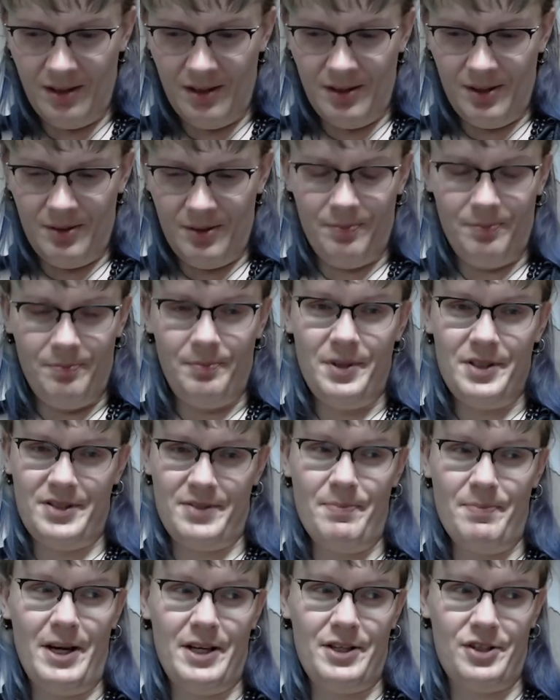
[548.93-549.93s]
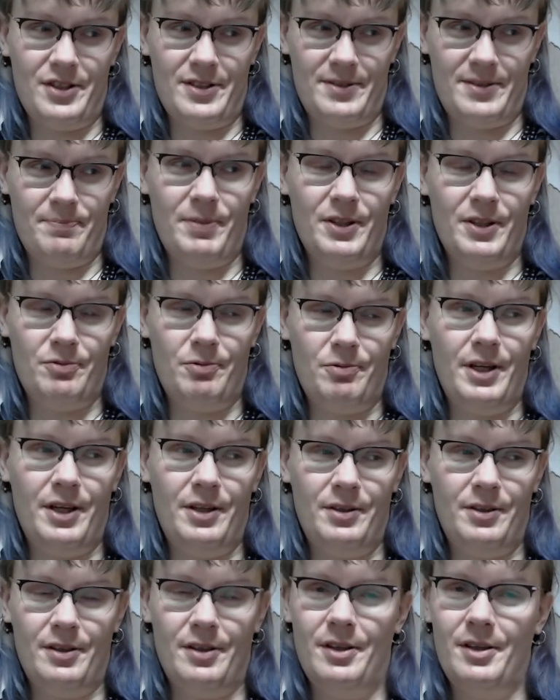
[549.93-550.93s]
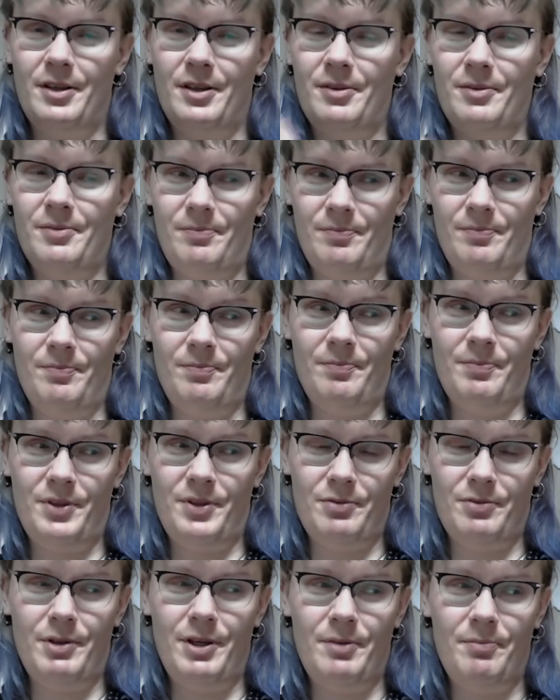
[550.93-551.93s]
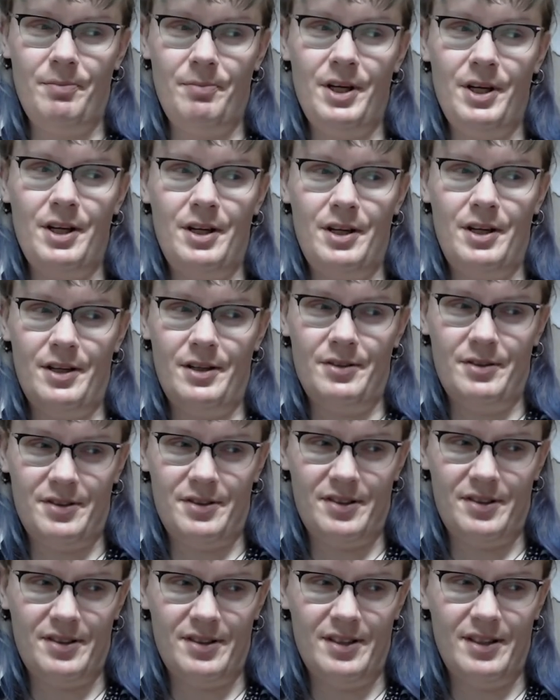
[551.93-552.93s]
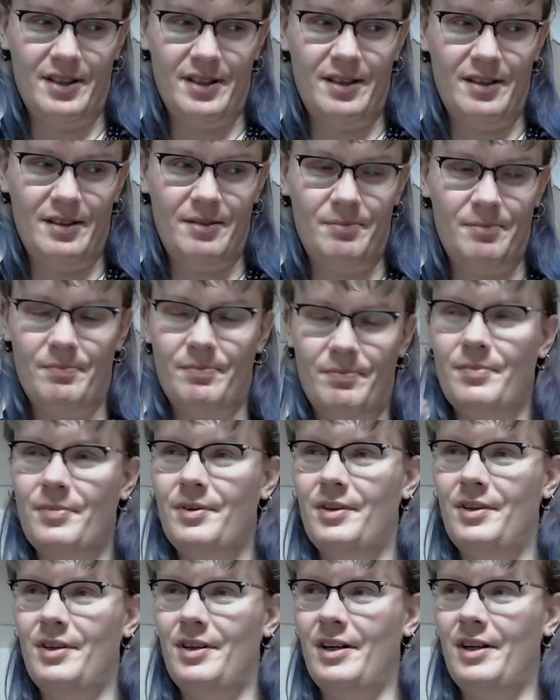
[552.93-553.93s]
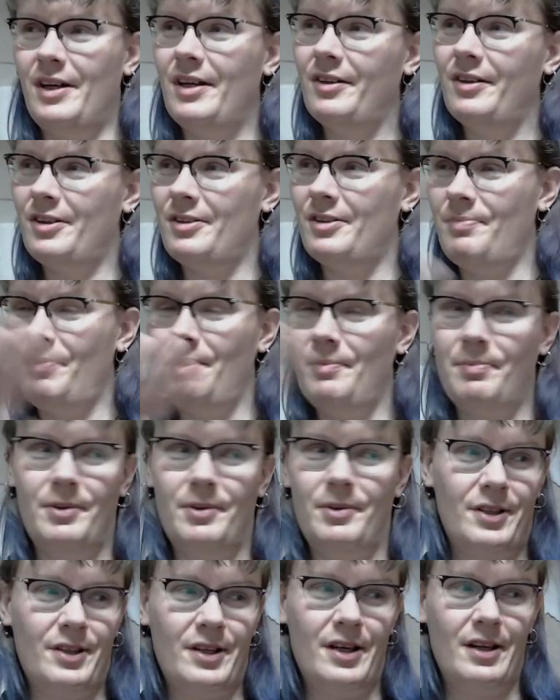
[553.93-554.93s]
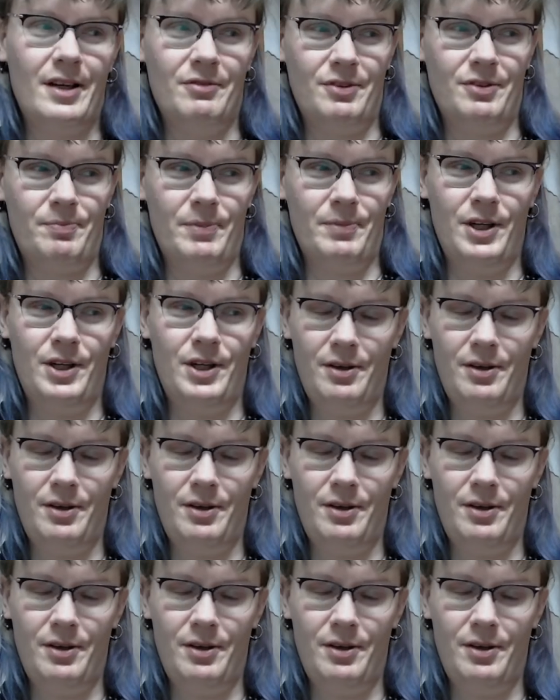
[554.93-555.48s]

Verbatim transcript: mismatches between me and other people around me.